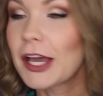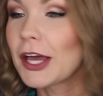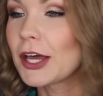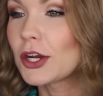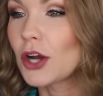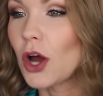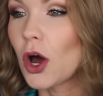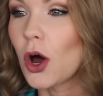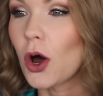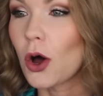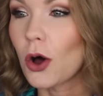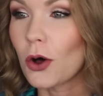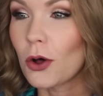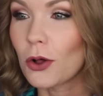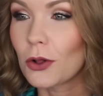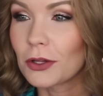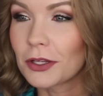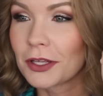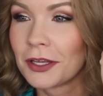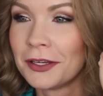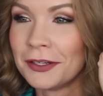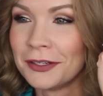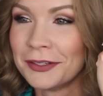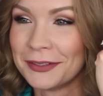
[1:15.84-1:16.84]
at
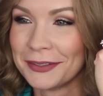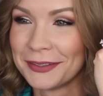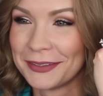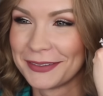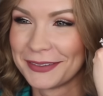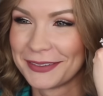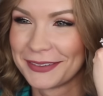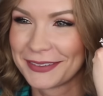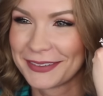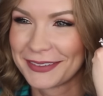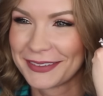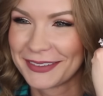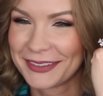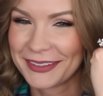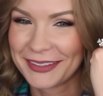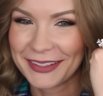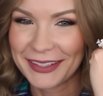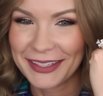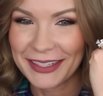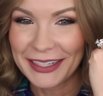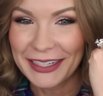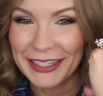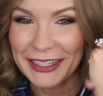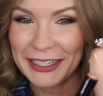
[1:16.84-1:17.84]
all.
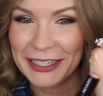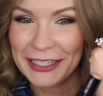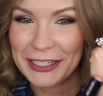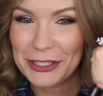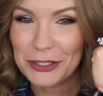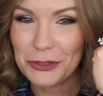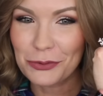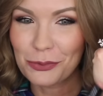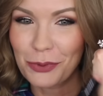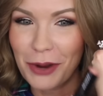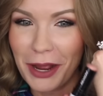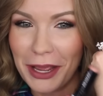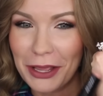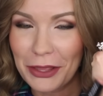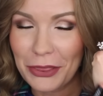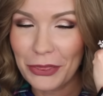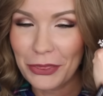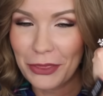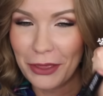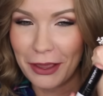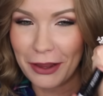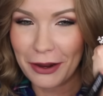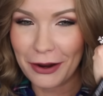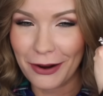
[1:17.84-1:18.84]
It's right
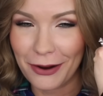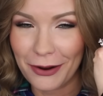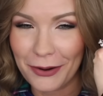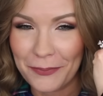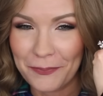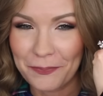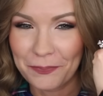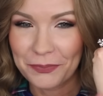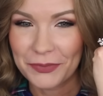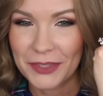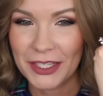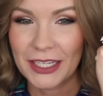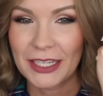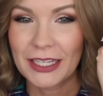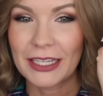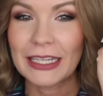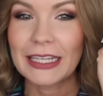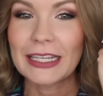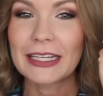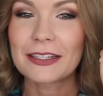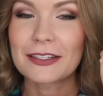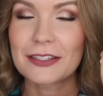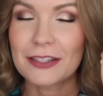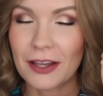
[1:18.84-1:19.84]
there.
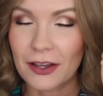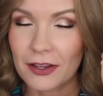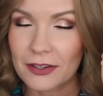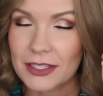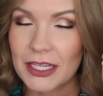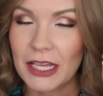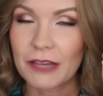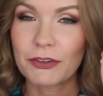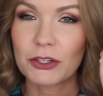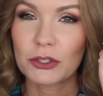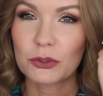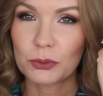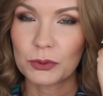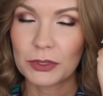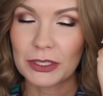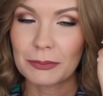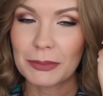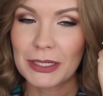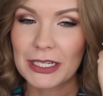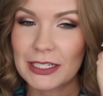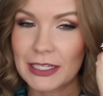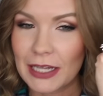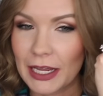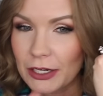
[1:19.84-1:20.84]
It does have a
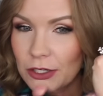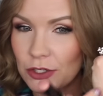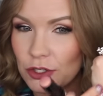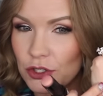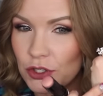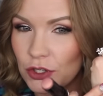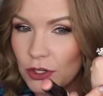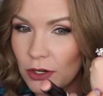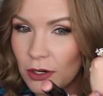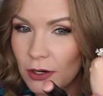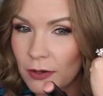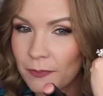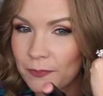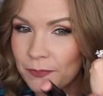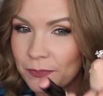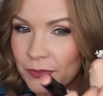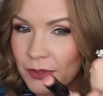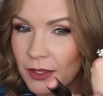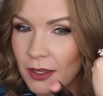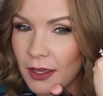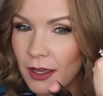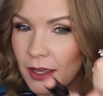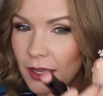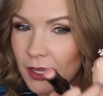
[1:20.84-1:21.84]
creamy texture.
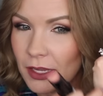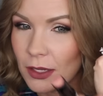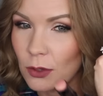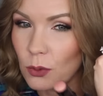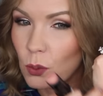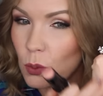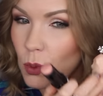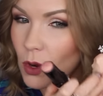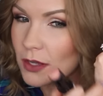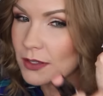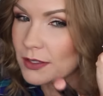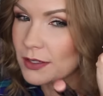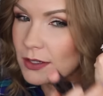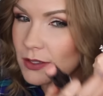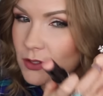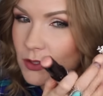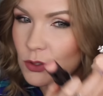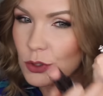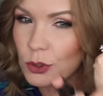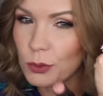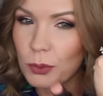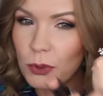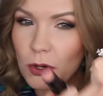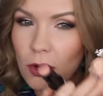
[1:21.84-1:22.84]
It wasn't
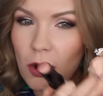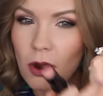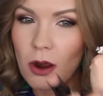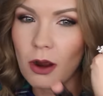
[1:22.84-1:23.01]
super